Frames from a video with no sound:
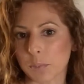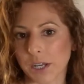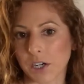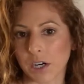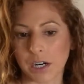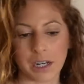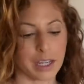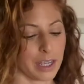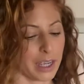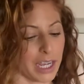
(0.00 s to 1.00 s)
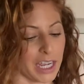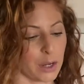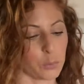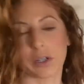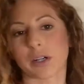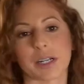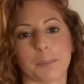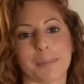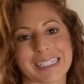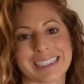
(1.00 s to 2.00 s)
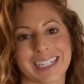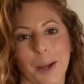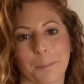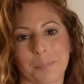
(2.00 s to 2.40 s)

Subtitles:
butter, and we're gonna mix it up.